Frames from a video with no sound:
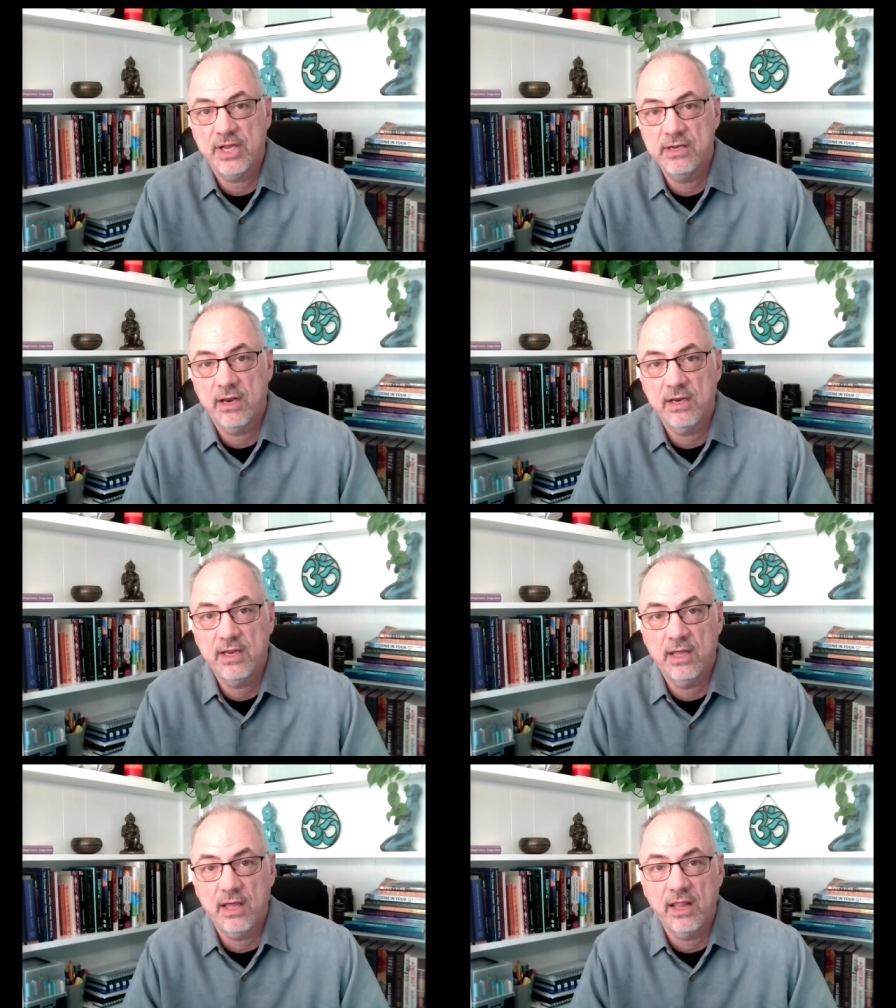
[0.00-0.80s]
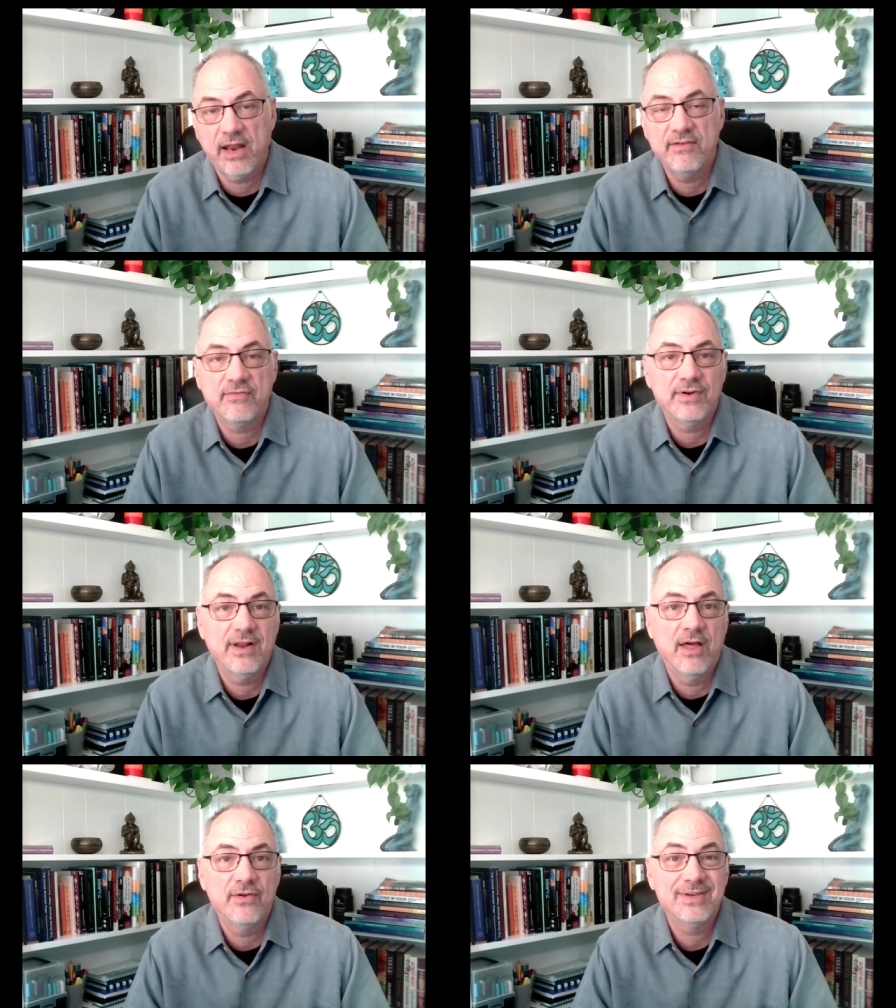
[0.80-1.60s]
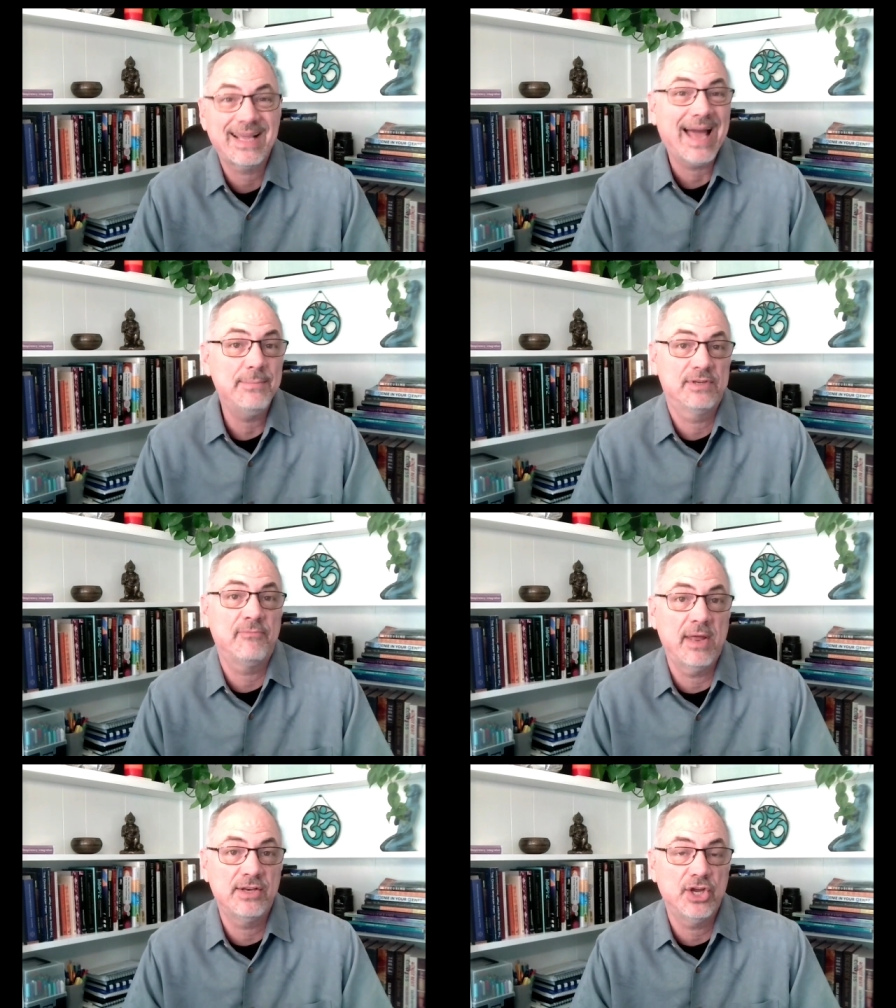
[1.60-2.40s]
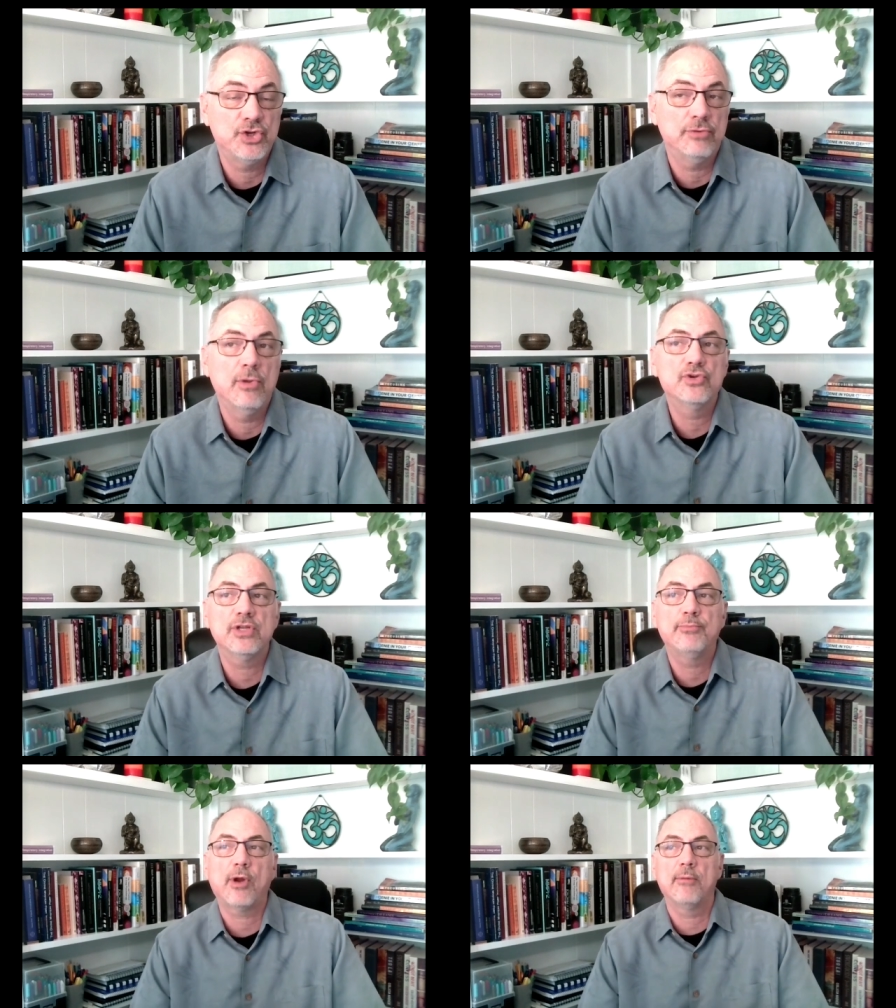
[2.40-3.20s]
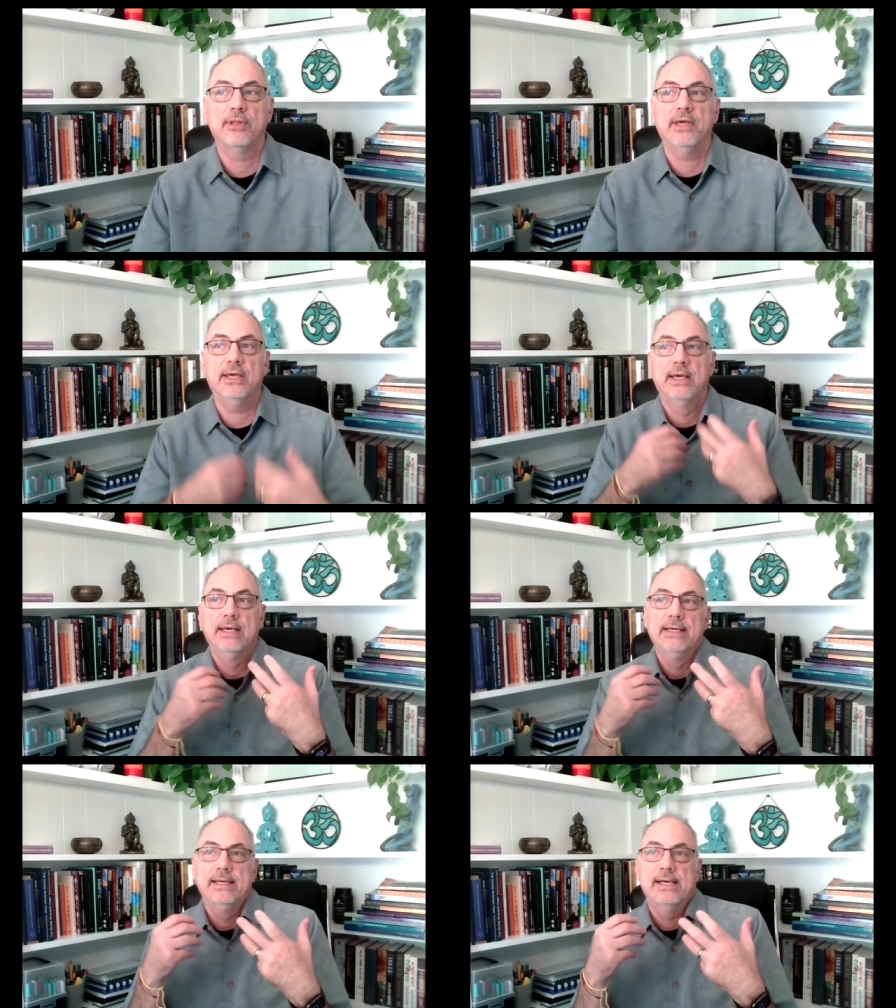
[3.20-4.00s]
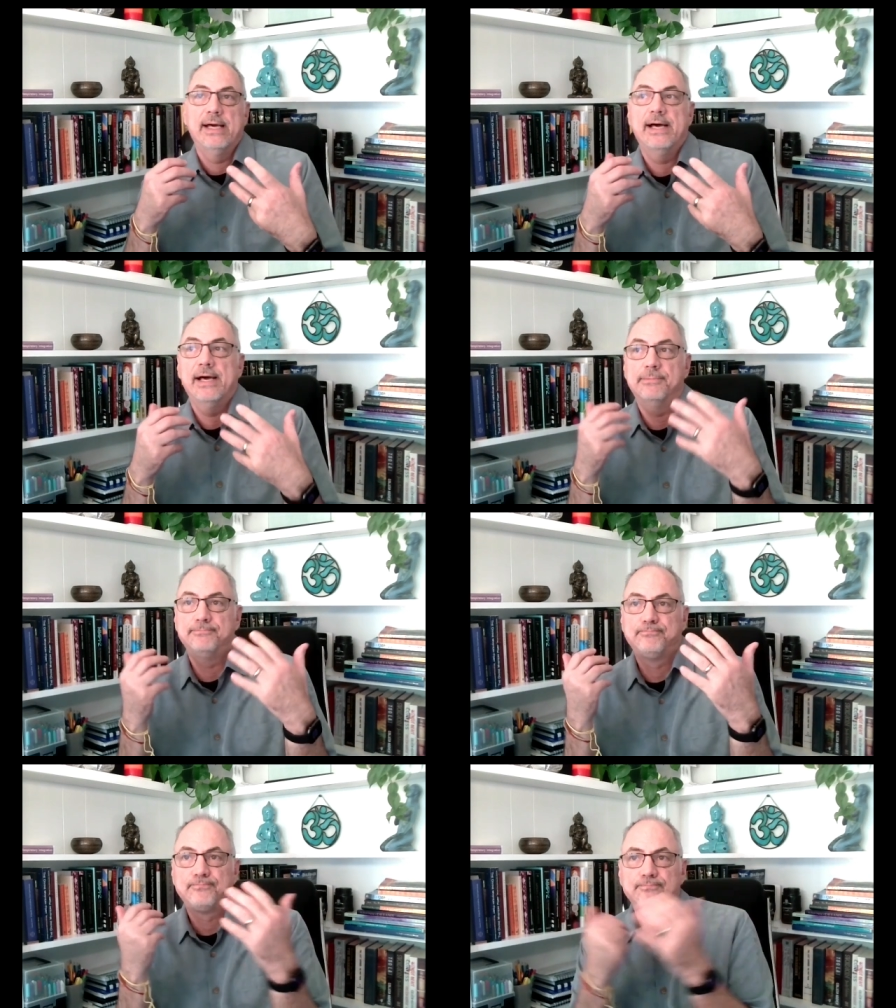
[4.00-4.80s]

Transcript: I'd done a, a lot of different other types of meditation, mostly probably, um,